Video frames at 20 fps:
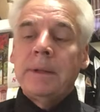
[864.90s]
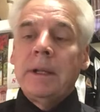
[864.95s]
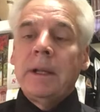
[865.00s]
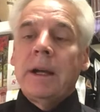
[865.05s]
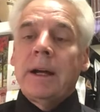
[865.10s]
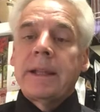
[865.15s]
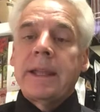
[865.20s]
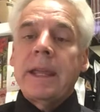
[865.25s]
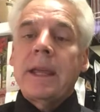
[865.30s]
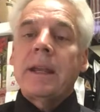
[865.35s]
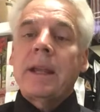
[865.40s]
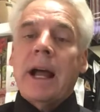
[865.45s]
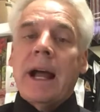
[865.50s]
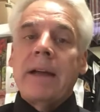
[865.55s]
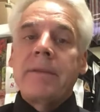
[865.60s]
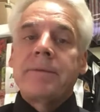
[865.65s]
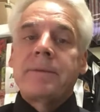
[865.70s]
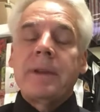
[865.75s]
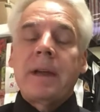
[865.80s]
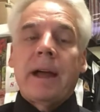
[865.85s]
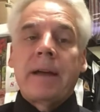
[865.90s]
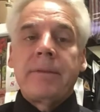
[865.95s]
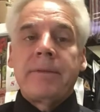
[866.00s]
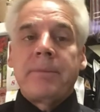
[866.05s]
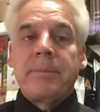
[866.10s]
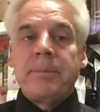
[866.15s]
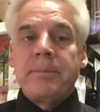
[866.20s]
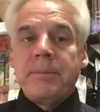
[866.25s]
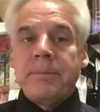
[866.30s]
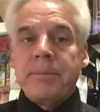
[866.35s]
Again,
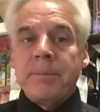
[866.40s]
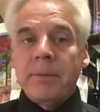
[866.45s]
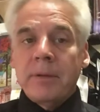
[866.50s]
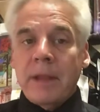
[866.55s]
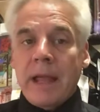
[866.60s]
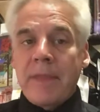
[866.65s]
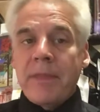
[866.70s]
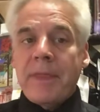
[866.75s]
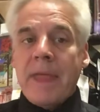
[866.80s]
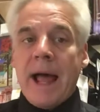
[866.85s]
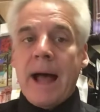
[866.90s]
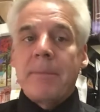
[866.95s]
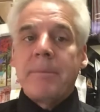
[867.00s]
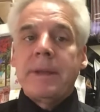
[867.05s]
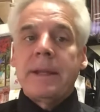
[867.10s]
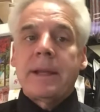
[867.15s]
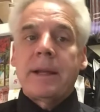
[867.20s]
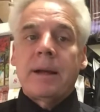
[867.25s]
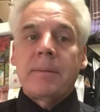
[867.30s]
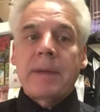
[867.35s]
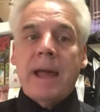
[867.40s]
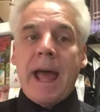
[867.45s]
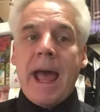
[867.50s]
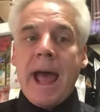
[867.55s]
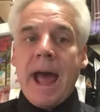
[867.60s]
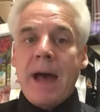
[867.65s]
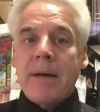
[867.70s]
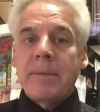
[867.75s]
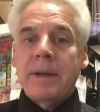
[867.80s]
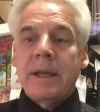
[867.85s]
I've let that become a
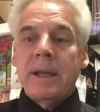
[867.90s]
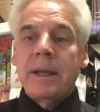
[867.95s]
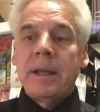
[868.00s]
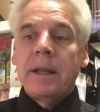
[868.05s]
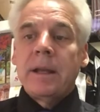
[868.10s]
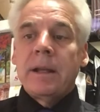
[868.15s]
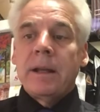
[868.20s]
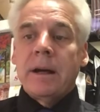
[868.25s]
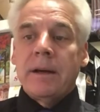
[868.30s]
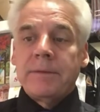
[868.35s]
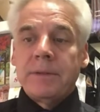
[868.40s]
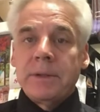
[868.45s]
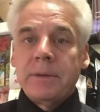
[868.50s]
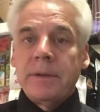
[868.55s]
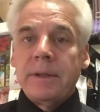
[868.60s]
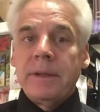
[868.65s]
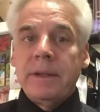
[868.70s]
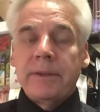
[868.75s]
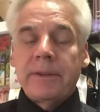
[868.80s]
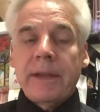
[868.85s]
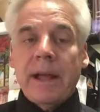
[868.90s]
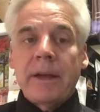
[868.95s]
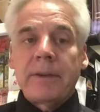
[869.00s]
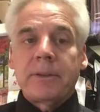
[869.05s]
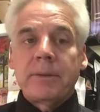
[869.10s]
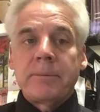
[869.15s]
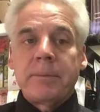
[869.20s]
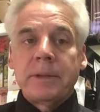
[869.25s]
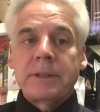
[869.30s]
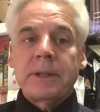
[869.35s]
habit of doing these
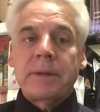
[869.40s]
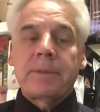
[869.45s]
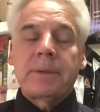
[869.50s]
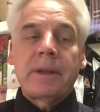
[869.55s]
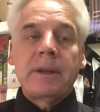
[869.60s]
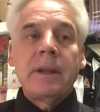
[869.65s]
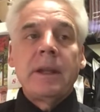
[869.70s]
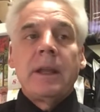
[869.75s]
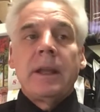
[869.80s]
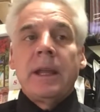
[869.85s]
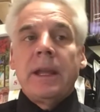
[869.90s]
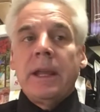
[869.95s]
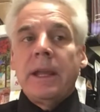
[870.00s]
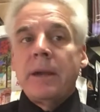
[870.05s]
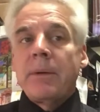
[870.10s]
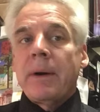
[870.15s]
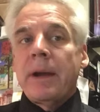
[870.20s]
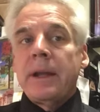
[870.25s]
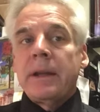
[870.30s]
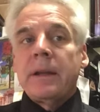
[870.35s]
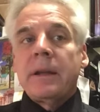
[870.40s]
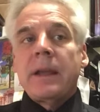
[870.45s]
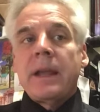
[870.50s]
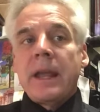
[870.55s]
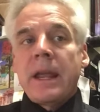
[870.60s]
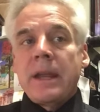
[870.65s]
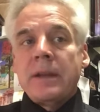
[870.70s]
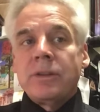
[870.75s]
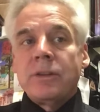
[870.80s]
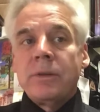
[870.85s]
1,000 push-ups. And anyway,
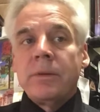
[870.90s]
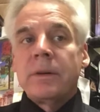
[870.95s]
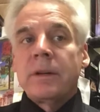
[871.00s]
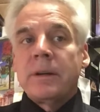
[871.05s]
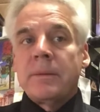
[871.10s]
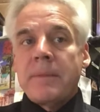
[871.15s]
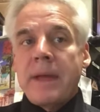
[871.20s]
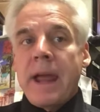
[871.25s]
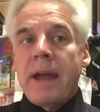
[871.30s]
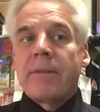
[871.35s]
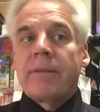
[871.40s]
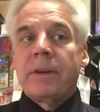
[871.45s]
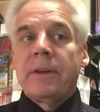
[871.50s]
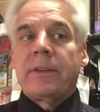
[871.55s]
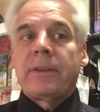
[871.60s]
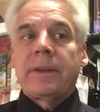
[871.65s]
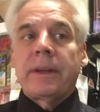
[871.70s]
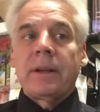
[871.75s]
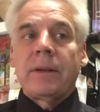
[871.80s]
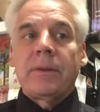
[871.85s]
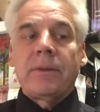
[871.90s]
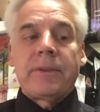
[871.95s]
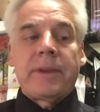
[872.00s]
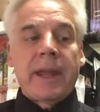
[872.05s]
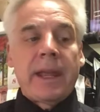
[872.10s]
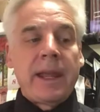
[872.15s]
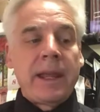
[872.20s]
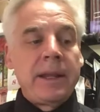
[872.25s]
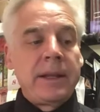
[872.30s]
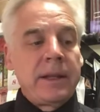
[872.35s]
doing them every single
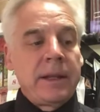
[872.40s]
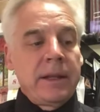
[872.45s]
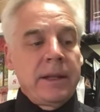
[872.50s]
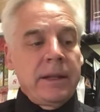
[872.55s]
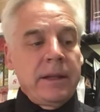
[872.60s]
day.